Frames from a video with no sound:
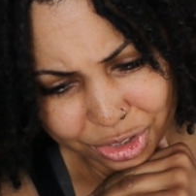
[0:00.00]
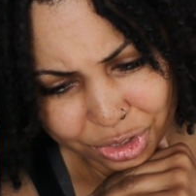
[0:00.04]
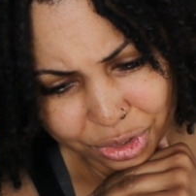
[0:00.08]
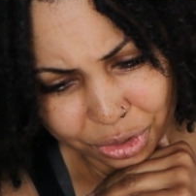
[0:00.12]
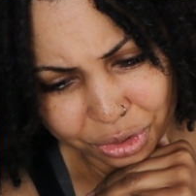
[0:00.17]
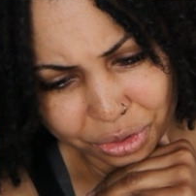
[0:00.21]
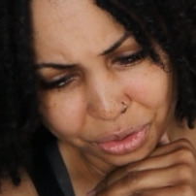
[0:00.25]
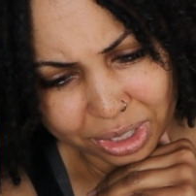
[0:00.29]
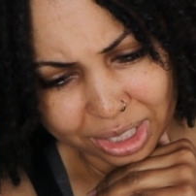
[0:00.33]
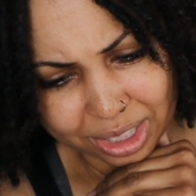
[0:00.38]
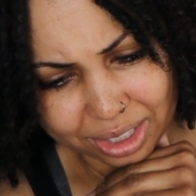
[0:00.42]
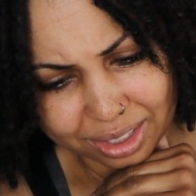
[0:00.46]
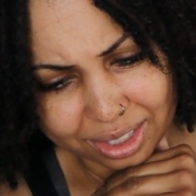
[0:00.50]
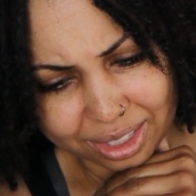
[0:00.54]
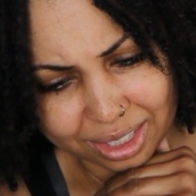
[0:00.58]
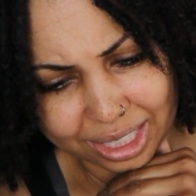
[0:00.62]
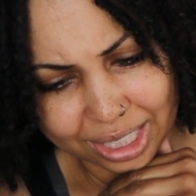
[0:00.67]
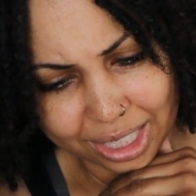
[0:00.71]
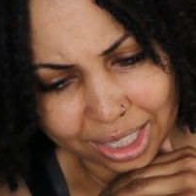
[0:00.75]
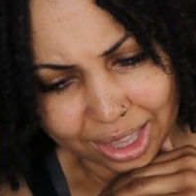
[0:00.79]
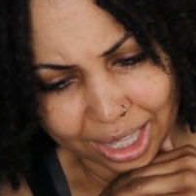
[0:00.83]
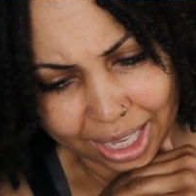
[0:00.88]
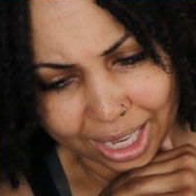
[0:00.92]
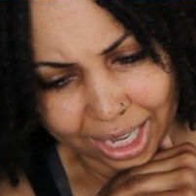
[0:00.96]
So you can
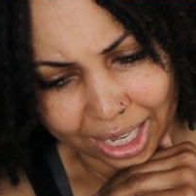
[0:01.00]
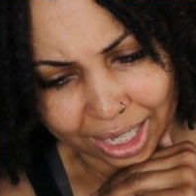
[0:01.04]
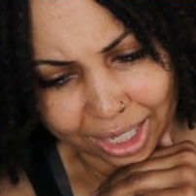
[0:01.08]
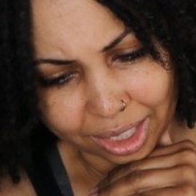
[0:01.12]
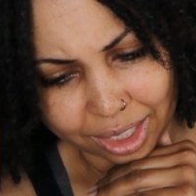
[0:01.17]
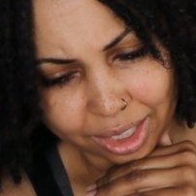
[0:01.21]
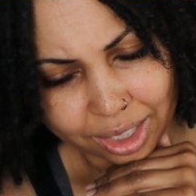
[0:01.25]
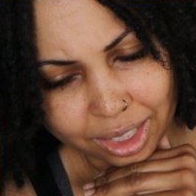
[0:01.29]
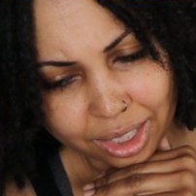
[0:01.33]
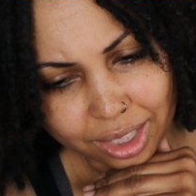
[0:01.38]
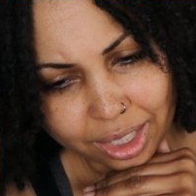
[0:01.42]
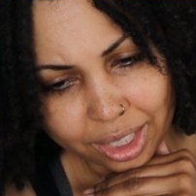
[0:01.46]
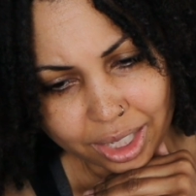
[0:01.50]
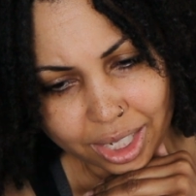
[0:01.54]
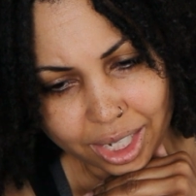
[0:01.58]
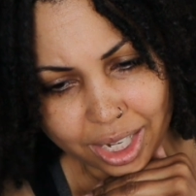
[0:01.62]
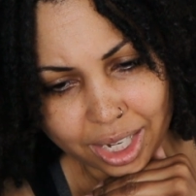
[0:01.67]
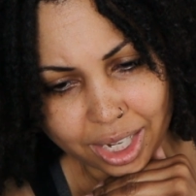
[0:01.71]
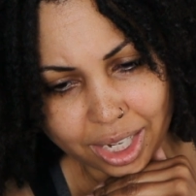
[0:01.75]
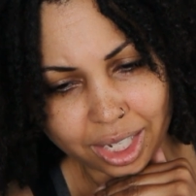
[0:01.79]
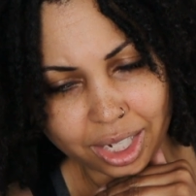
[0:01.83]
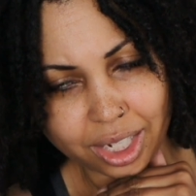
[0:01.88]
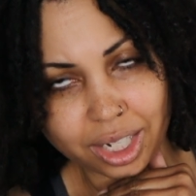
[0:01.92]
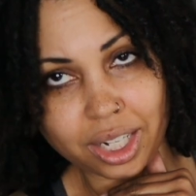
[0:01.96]
see that
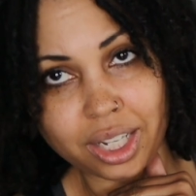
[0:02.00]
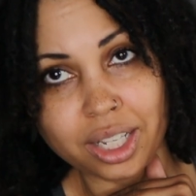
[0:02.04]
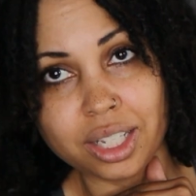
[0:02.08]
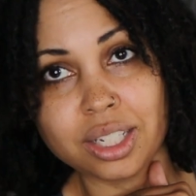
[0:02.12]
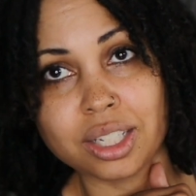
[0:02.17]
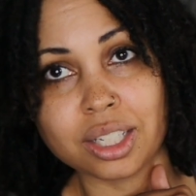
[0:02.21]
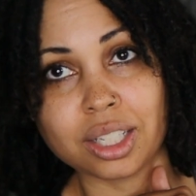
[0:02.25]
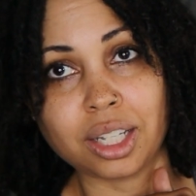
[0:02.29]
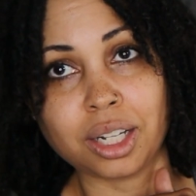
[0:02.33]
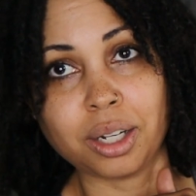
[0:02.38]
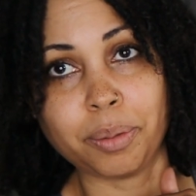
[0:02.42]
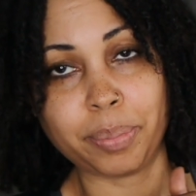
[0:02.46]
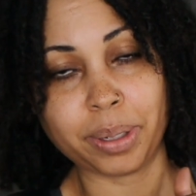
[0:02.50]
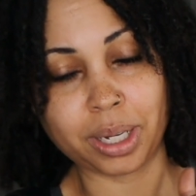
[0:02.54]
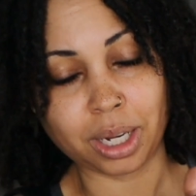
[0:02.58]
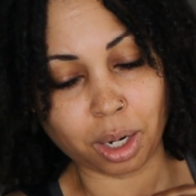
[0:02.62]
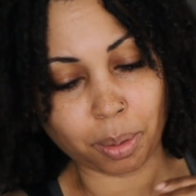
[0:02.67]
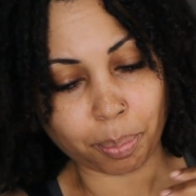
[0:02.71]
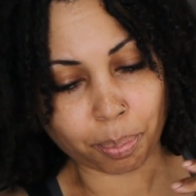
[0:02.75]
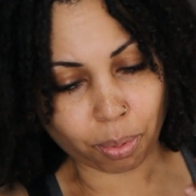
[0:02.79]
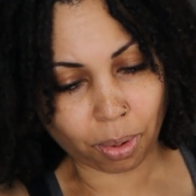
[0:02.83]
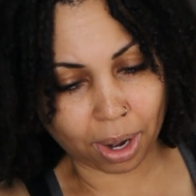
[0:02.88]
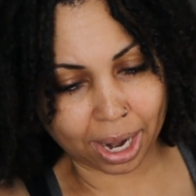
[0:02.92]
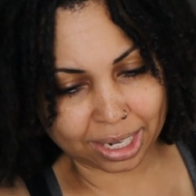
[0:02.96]
it is gonna be a
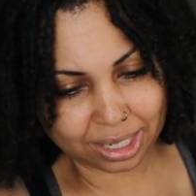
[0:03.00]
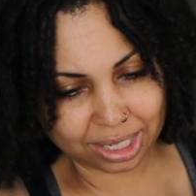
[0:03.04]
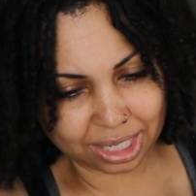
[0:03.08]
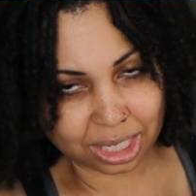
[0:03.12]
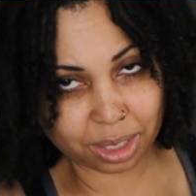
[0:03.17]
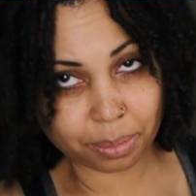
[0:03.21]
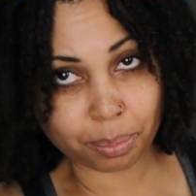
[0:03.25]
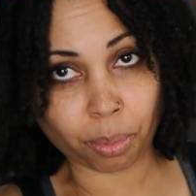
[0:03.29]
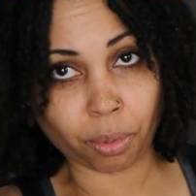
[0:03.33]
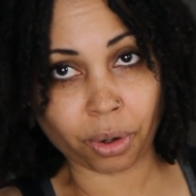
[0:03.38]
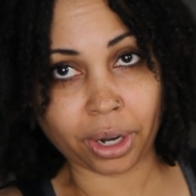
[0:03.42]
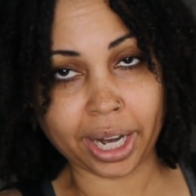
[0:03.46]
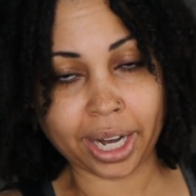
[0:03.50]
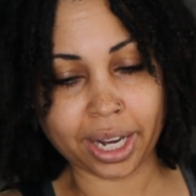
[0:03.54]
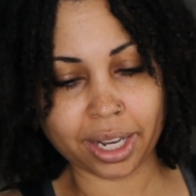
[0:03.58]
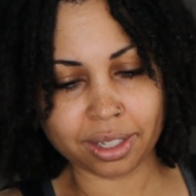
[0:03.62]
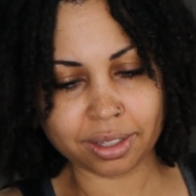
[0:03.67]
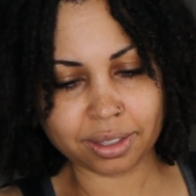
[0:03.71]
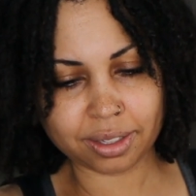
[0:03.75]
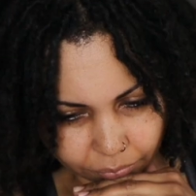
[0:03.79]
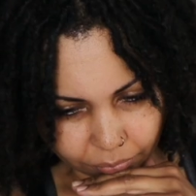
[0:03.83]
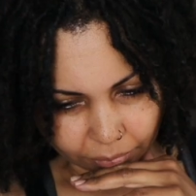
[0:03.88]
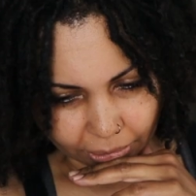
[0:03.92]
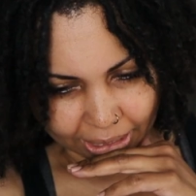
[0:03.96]
pricey brand.